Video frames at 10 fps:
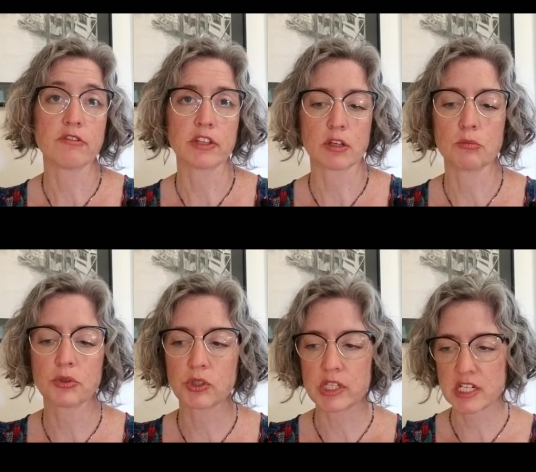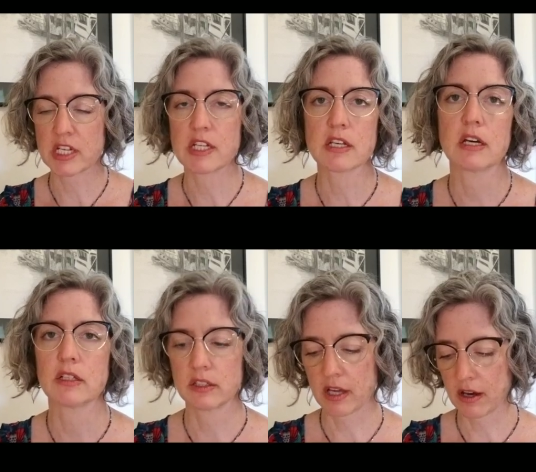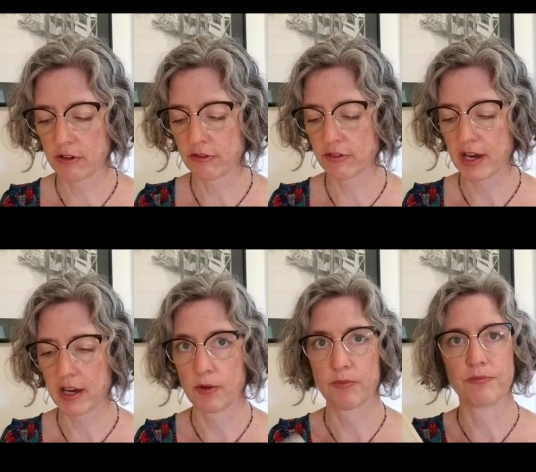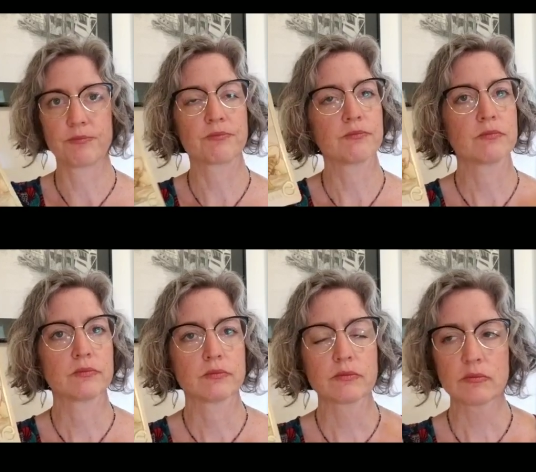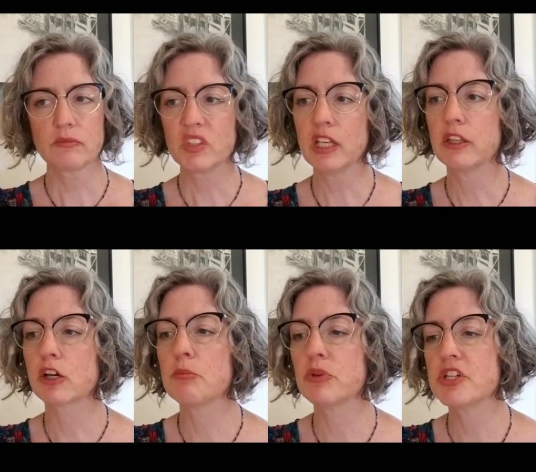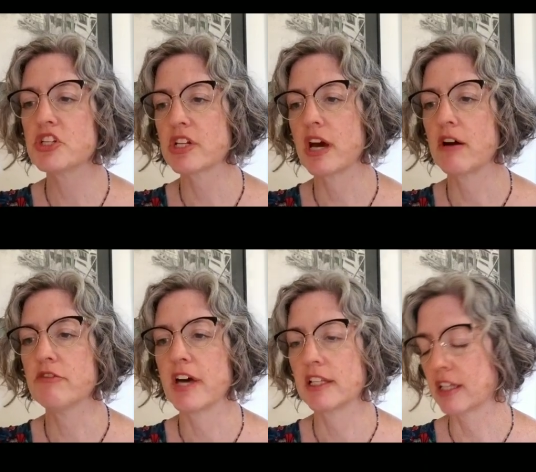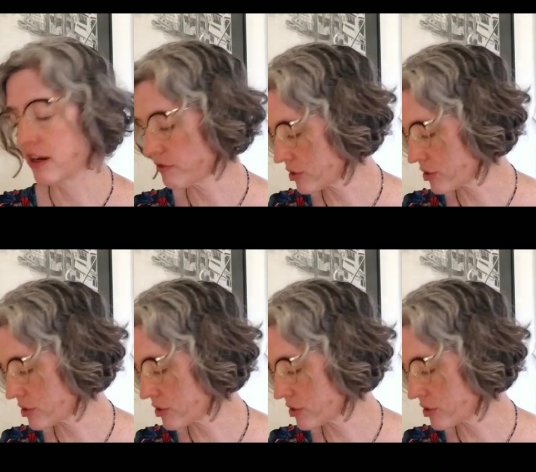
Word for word: the completed love um, the completion of that love.